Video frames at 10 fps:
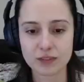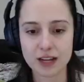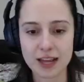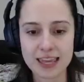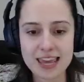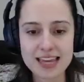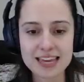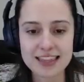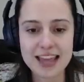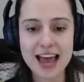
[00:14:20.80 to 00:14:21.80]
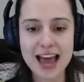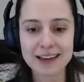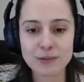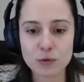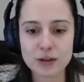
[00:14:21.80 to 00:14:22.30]
I can't get the
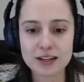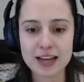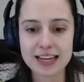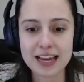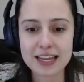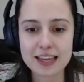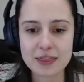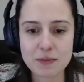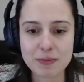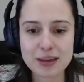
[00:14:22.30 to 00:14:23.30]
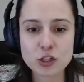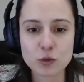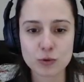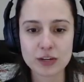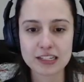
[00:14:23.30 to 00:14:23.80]
hardwood. I gotta get the beech
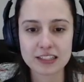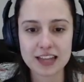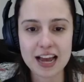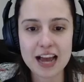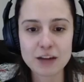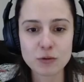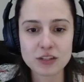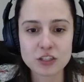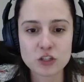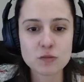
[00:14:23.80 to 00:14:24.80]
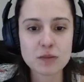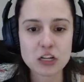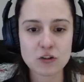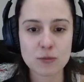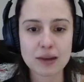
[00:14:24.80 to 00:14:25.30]
wood. The hardwood's too
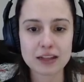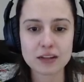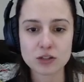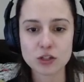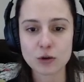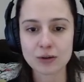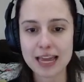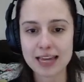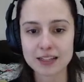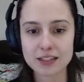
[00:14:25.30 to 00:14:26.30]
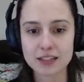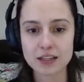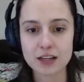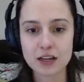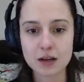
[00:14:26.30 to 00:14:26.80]
much for my little stone axe.
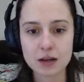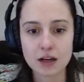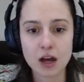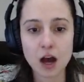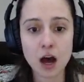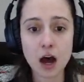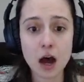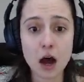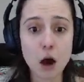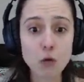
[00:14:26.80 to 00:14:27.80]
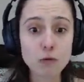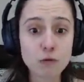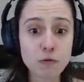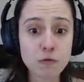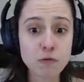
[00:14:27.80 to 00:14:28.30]
Oh,
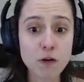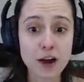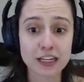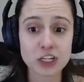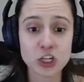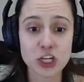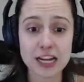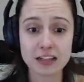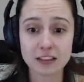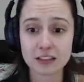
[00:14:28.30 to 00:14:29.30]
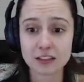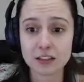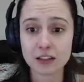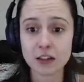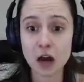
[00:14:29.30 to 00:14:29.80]
fucking shit.
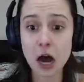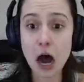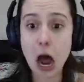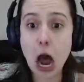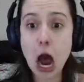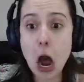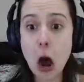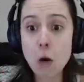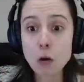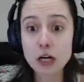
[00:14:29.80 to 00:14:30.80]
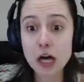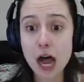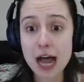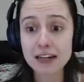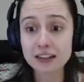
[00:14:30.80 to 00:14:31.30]
Oh, God.